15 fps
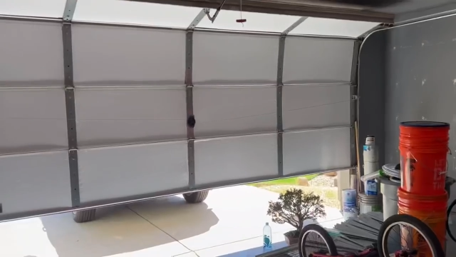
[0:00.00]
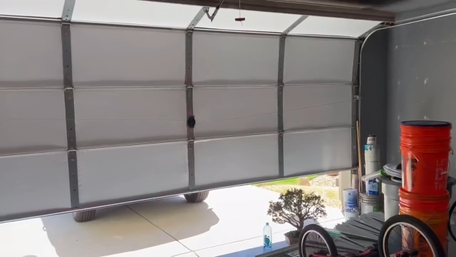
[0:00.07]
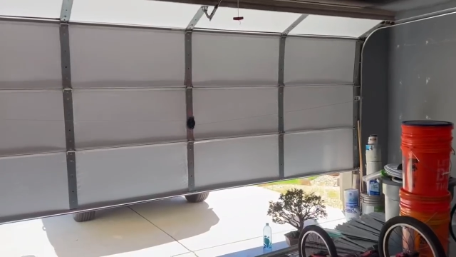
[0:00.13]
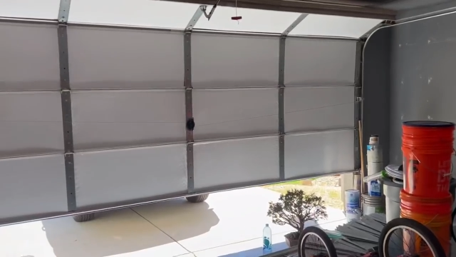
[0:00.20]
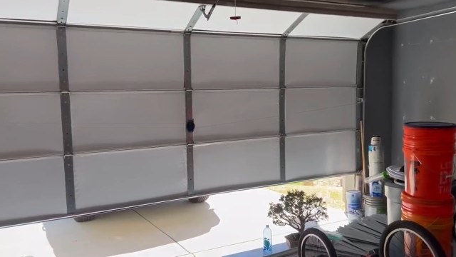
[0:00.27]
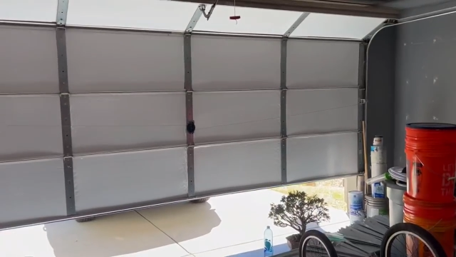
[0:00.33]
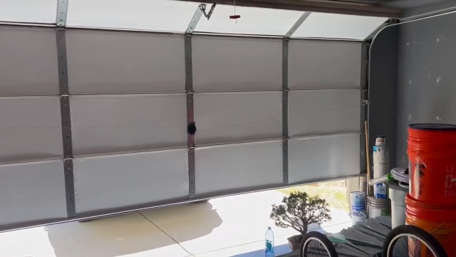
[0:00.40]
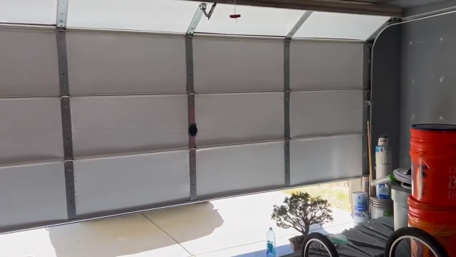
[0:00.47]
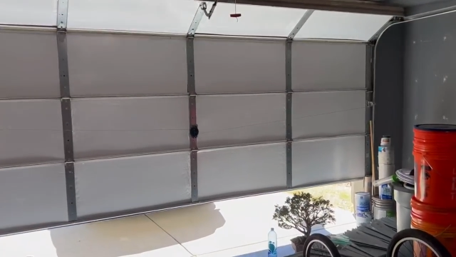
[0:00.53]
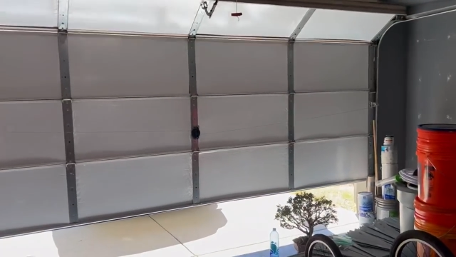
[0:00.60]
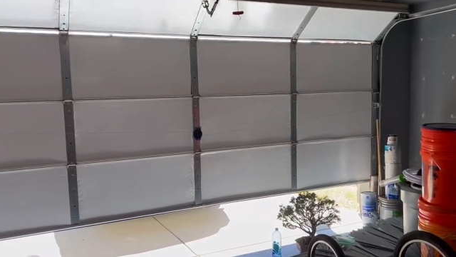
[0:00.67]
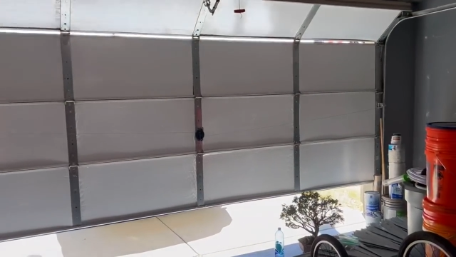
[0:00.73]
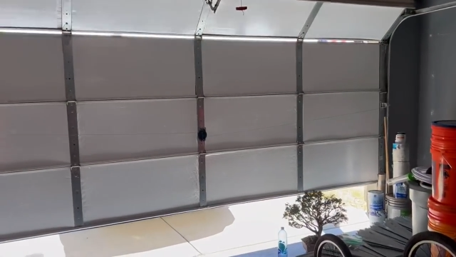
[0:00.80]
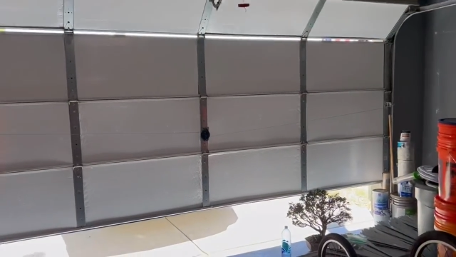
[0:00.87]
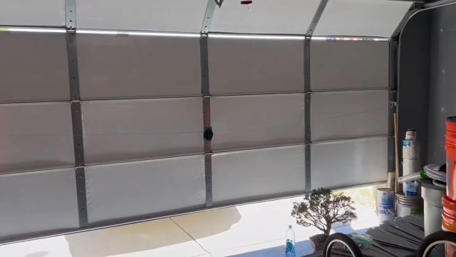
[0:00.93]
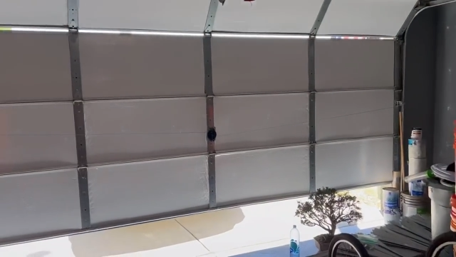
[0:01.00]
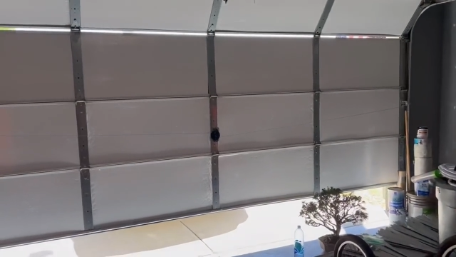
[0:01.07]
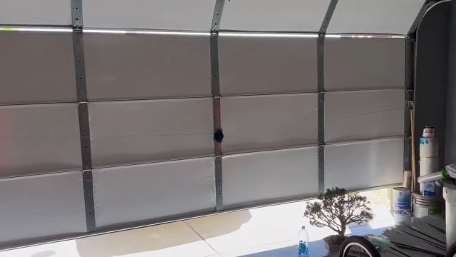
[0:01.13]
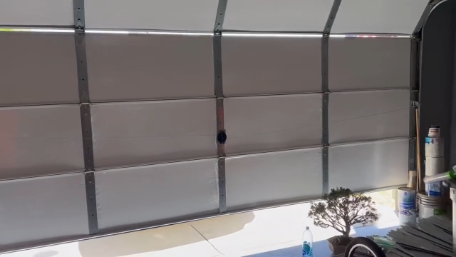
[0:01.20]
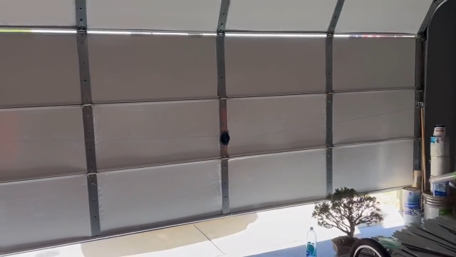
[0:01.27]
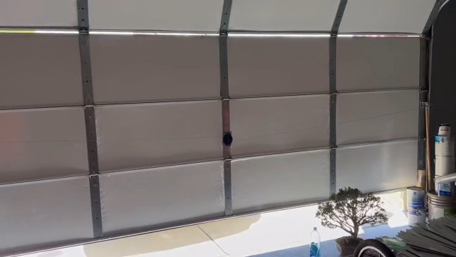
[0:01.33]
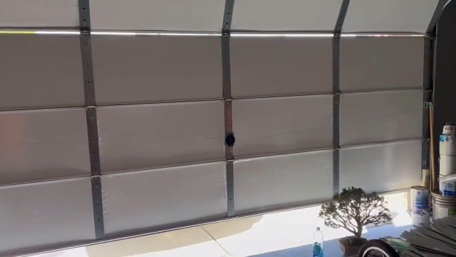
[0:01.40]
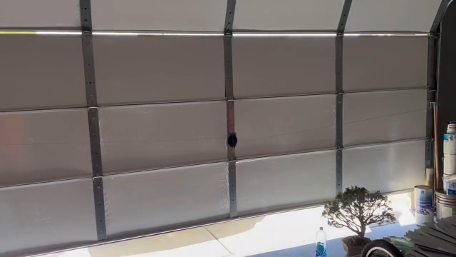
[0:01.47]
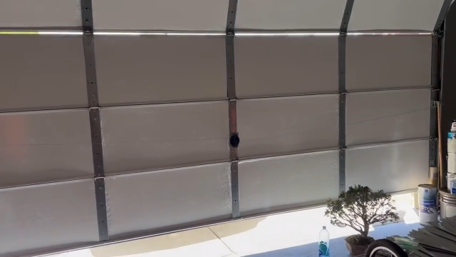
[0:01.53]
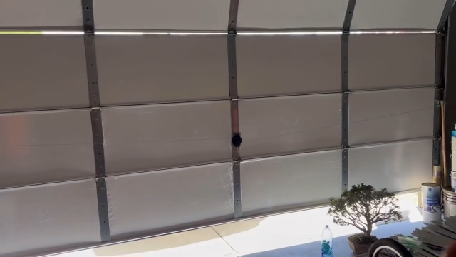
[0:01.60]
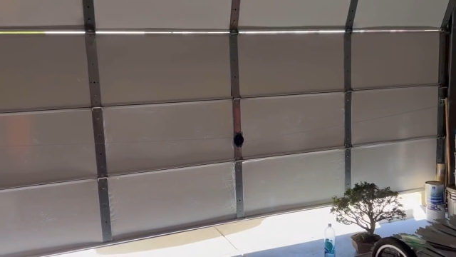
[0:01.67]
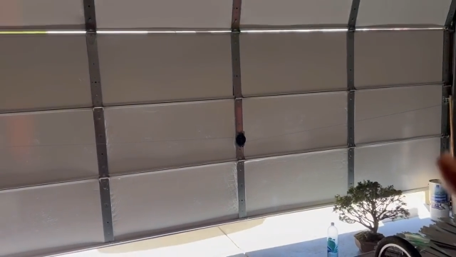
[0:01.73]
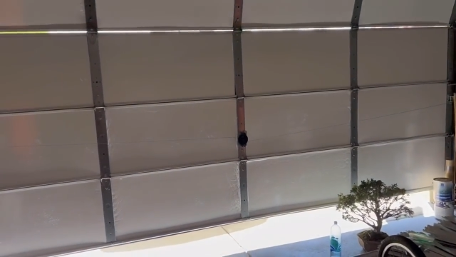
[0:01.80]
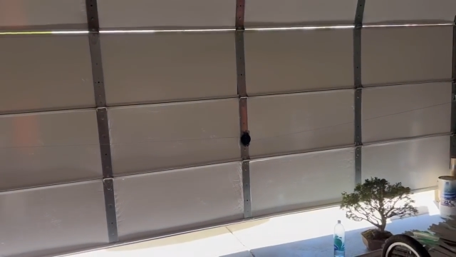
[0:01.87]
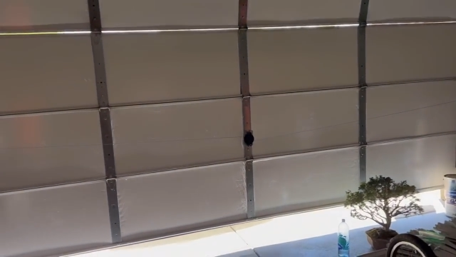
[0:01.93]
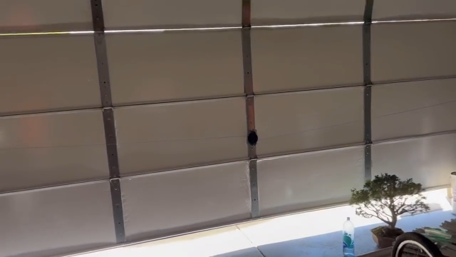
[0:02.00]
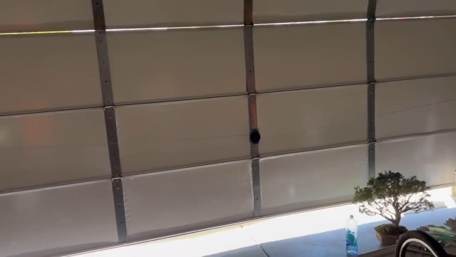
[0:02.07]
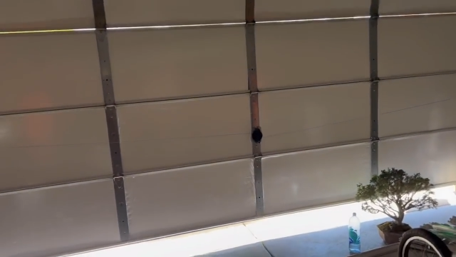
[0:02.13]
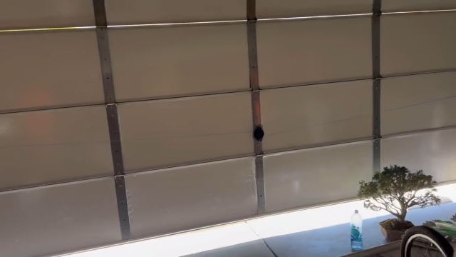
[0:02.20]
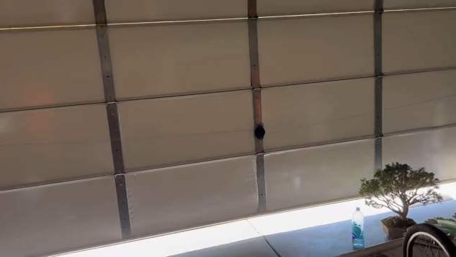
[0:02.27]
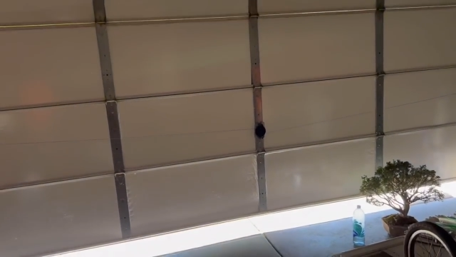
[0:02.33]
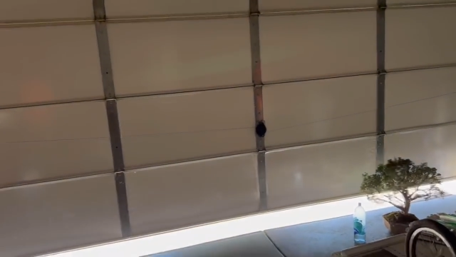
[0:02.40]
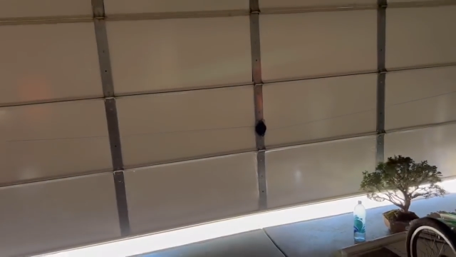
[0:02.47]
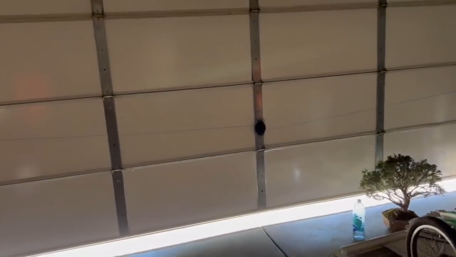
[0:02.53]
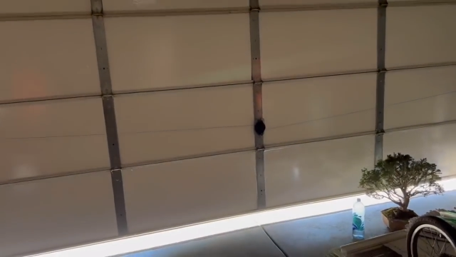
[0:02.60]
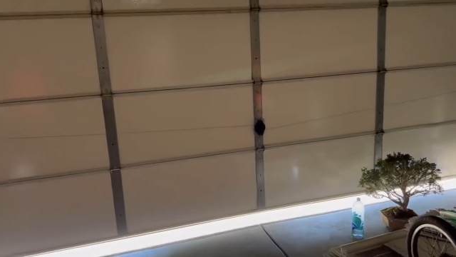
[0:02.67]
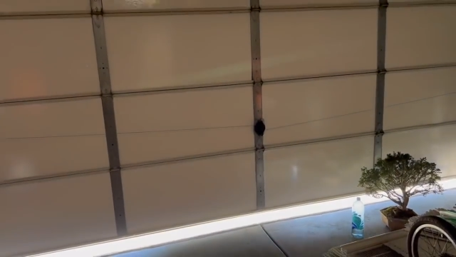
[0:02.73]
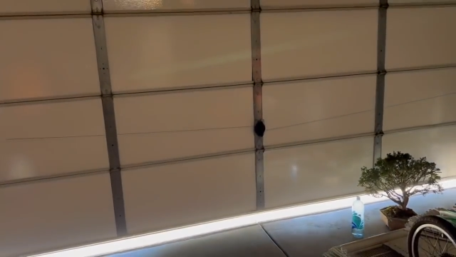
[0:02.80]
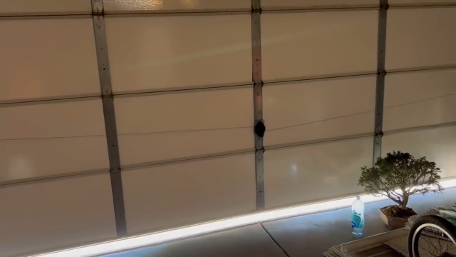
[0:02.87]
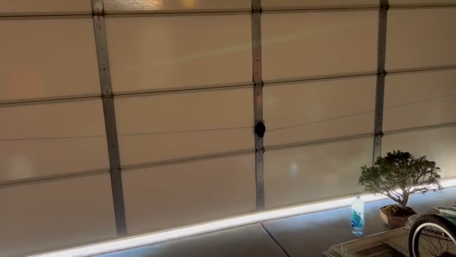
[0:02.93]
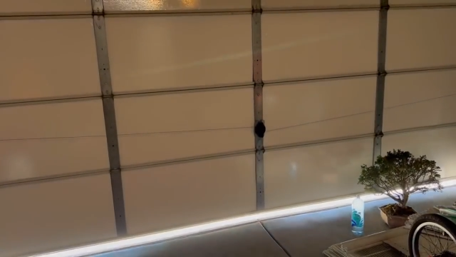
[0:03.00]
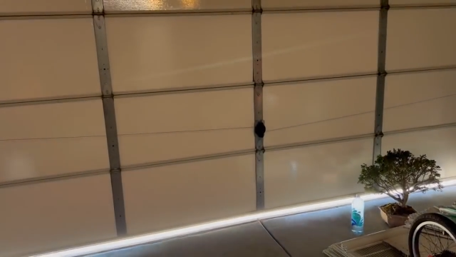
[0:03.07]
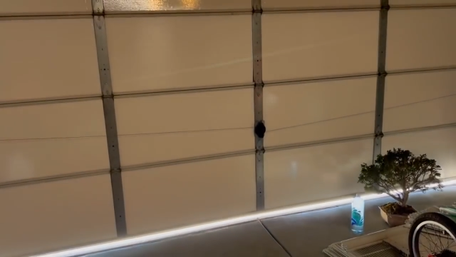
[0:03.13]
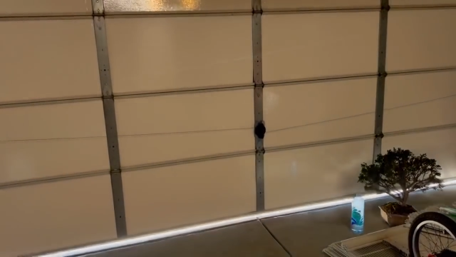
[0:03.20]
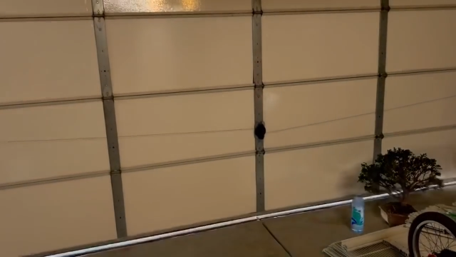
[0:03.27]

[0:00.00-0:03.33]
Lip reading: (no speaker visible)